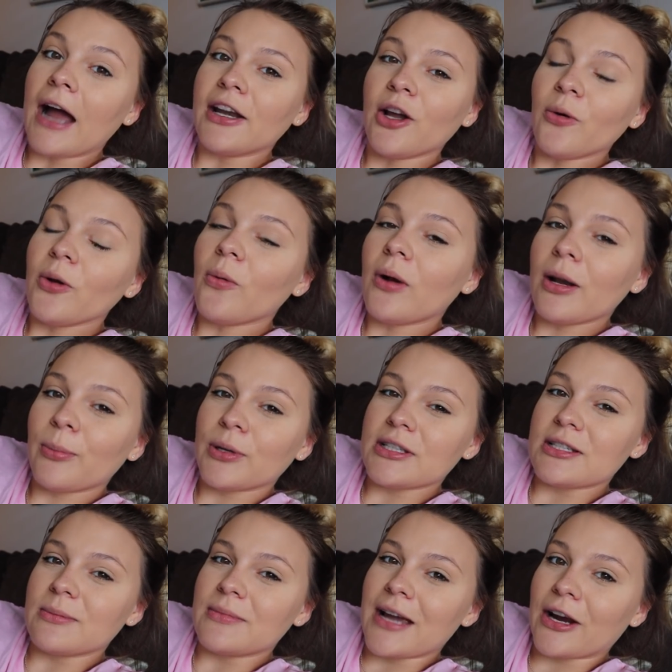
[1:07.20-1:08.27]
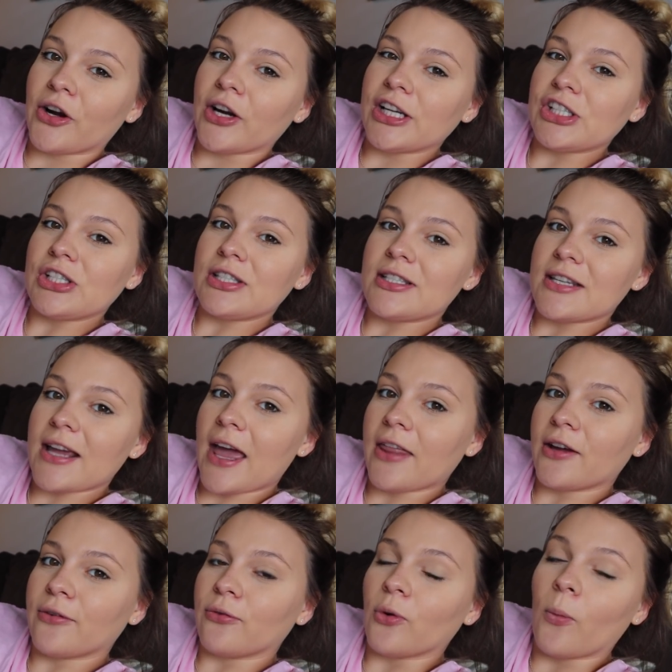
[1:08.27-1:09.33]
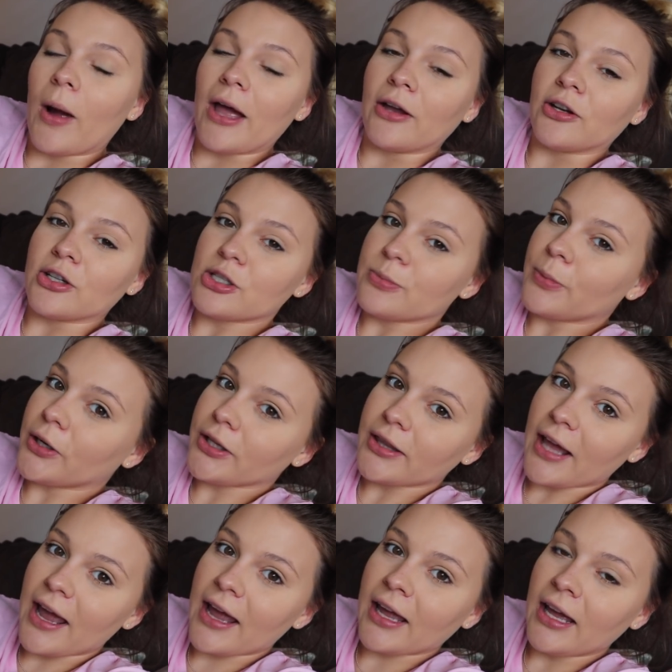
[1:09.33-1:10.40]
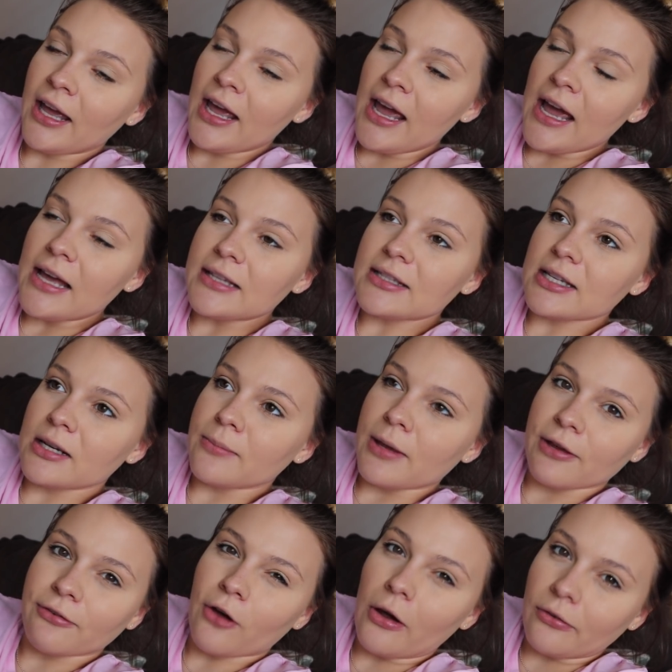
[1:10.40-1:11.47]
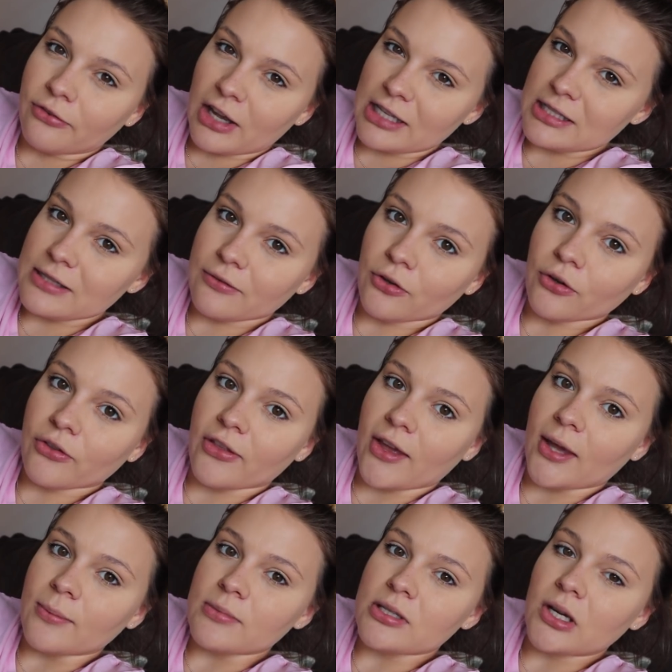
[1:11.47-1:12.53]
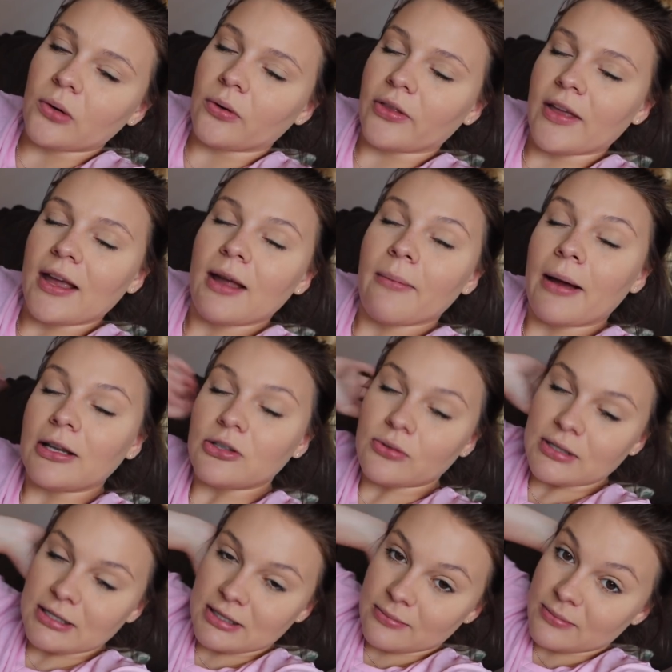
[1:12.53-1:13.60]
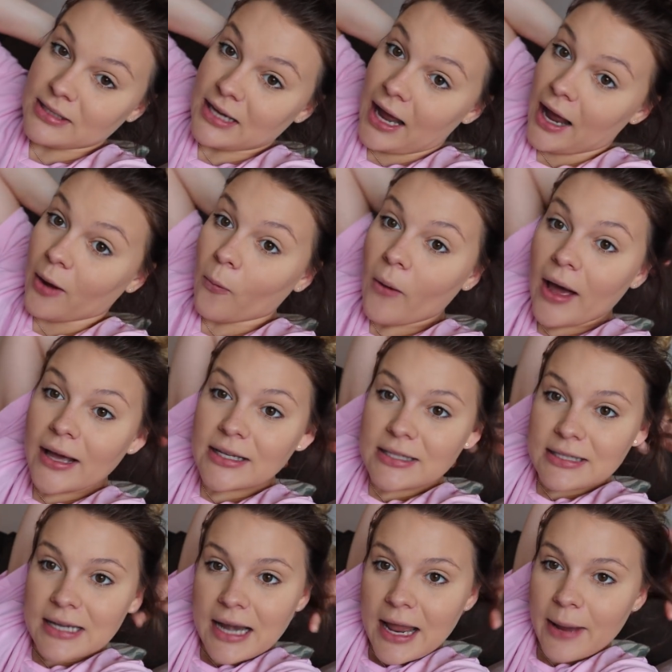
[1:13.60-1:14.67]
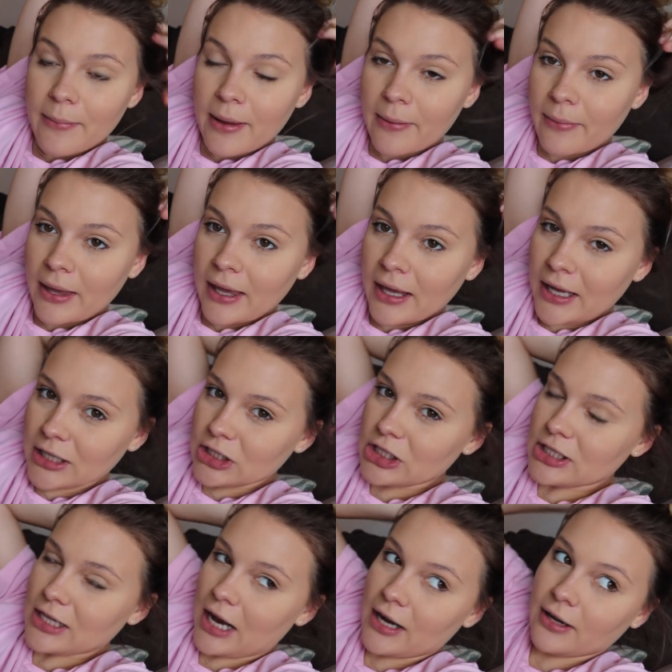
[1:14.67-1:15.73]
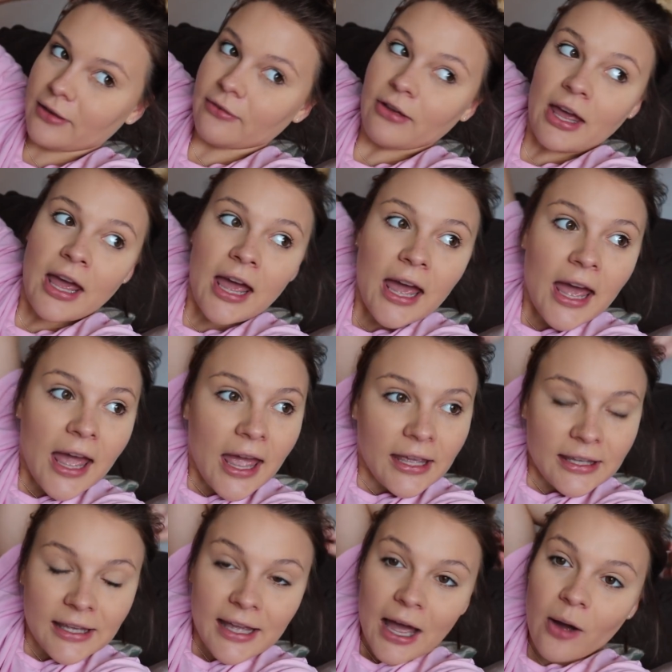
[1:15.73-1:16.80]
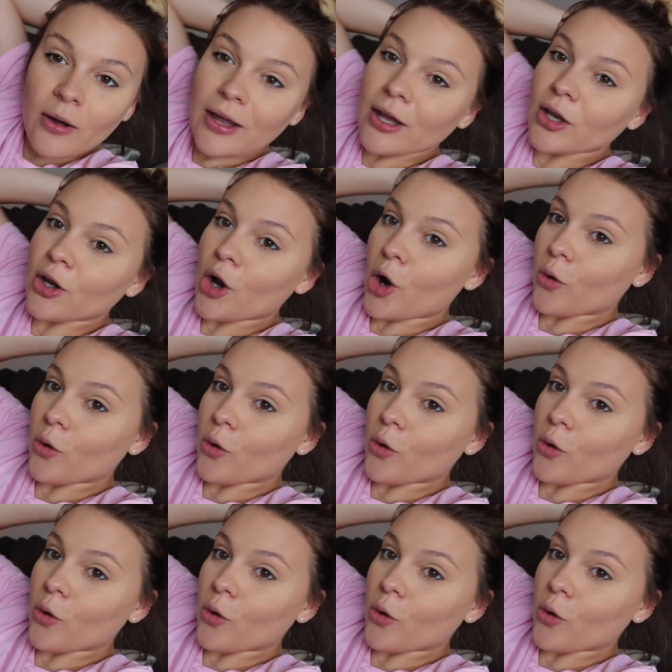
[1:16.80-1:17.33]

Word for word: I know we want to put some decorations together for Wilder's birthday. It's going to be fall festival themed, so we're thinking about doing some D I Ys today maybe and just kind of hanging out and